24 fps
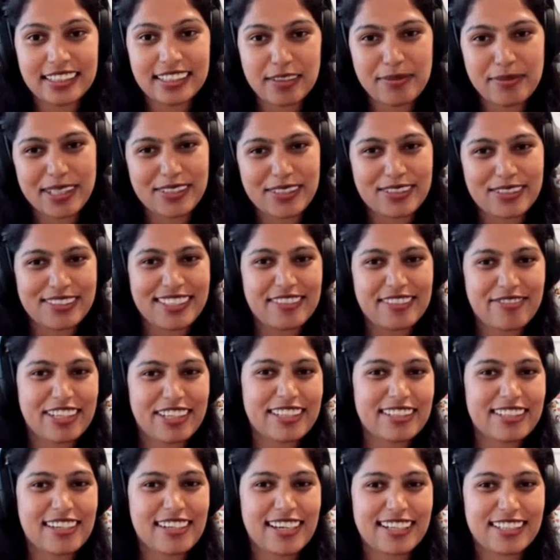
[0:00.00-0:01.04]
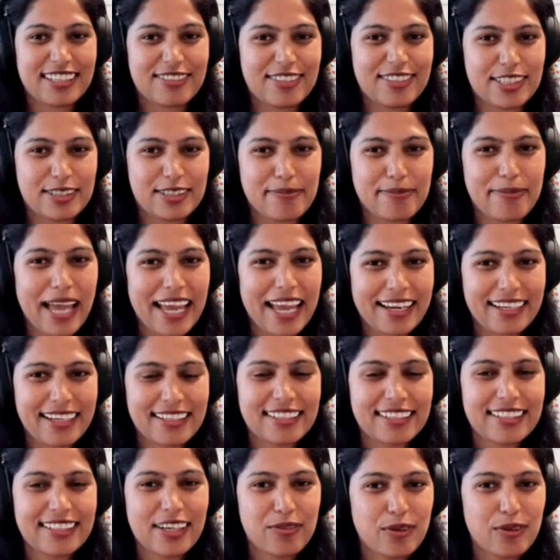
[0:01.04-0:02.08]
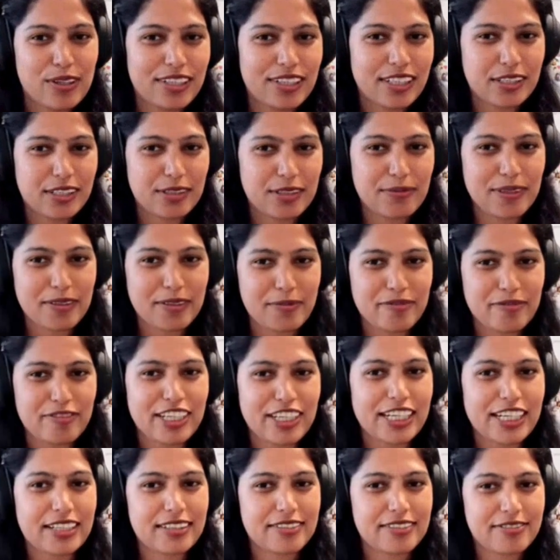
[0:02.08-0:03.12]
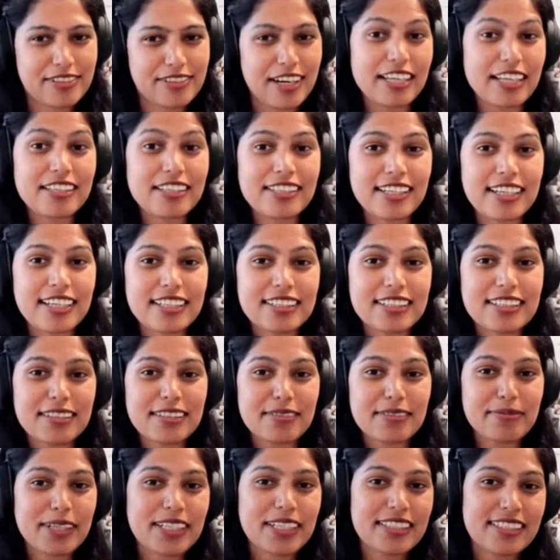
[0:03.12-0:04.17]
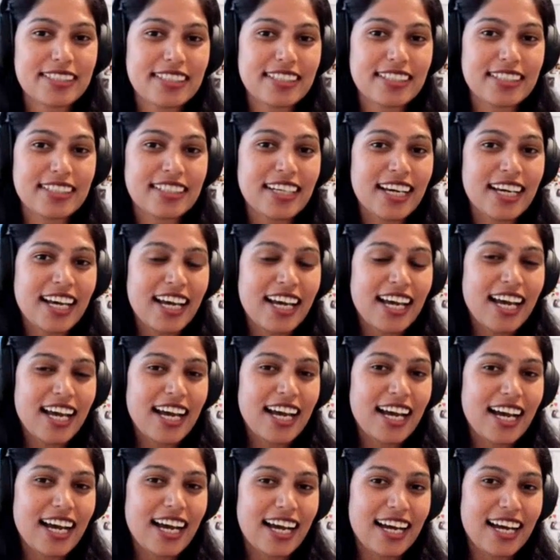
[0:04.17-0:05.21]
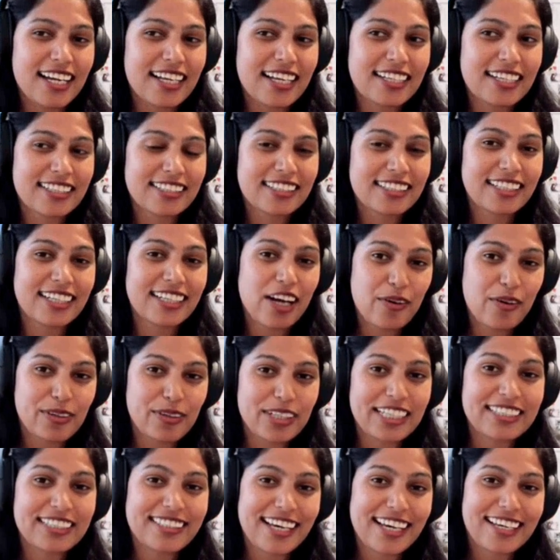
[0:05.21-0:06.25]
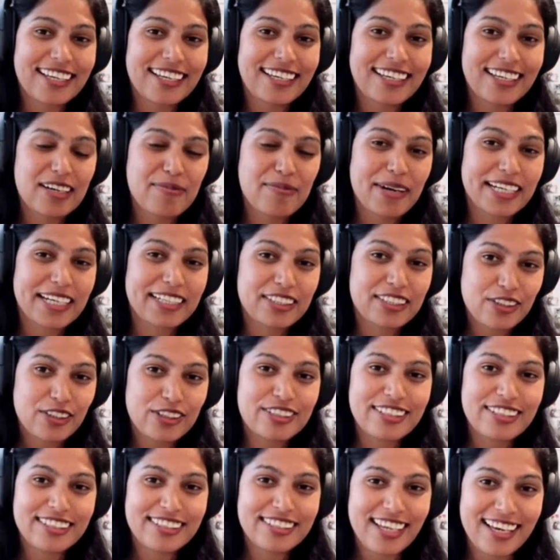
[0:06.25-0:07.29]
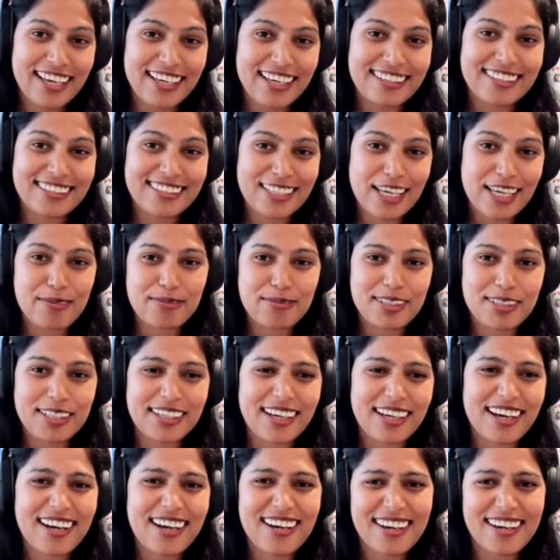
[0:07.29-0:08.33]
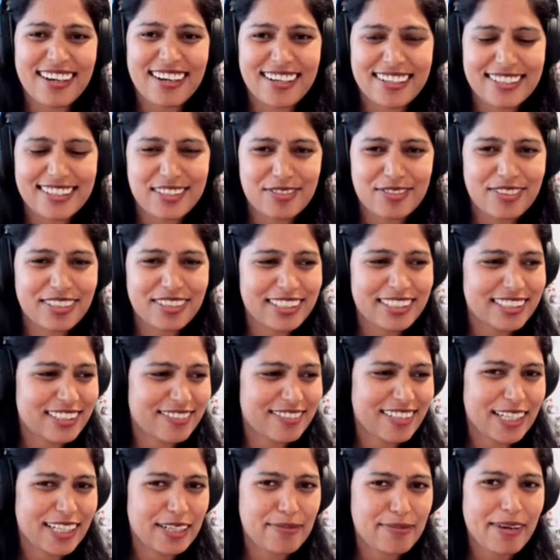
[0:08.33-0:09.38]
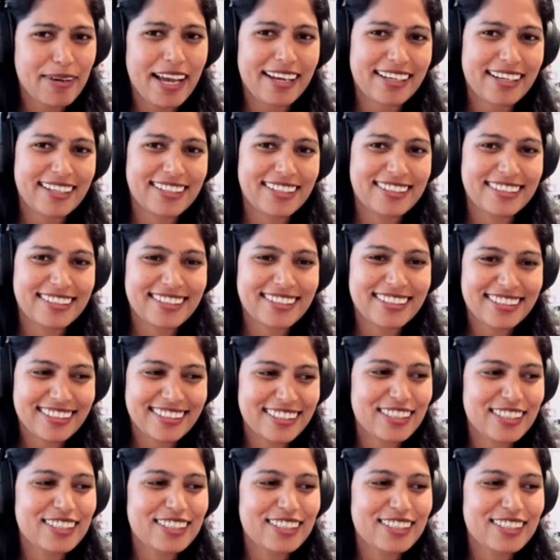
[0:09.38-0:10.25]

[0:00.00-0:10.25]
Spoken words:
data because I felt like it was back-end. I wanted to be very front-end person. And nowadays I hear my daughter saying the same thing. It feels very back-end.